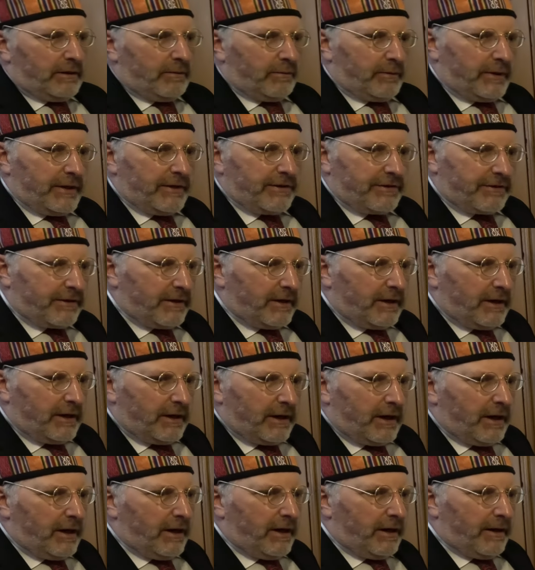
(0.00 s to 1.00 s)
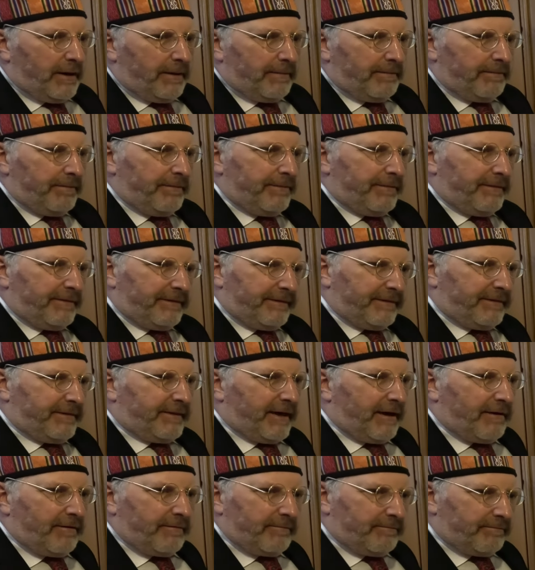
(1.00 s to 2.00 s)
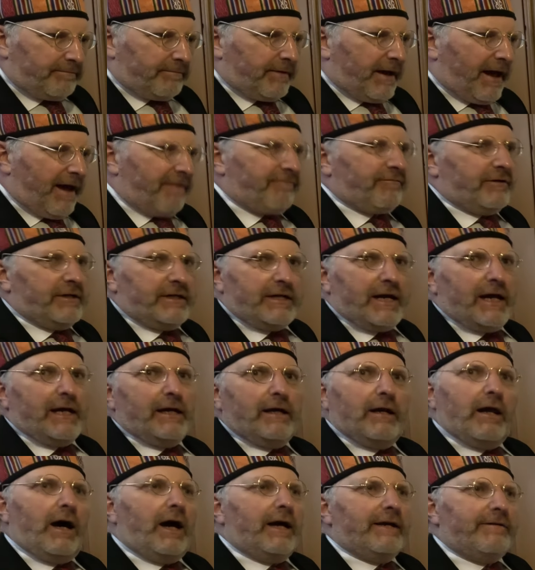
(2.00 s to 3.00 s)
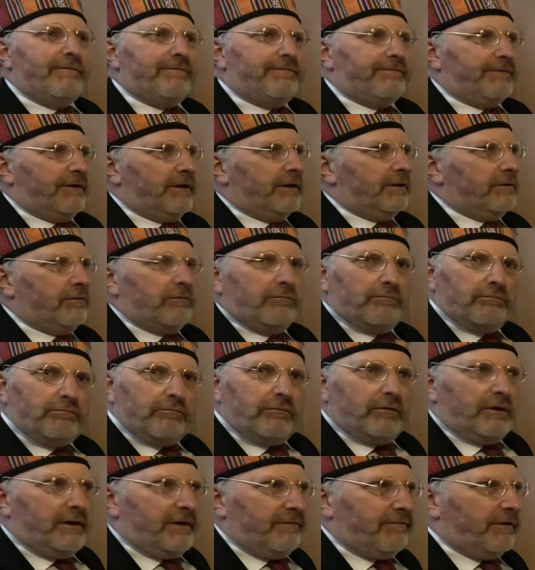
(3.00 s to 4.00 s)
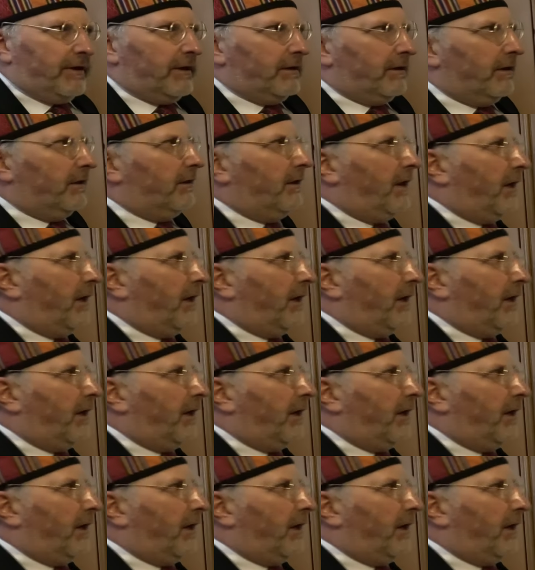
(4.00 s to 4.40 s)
with their everyday life and living a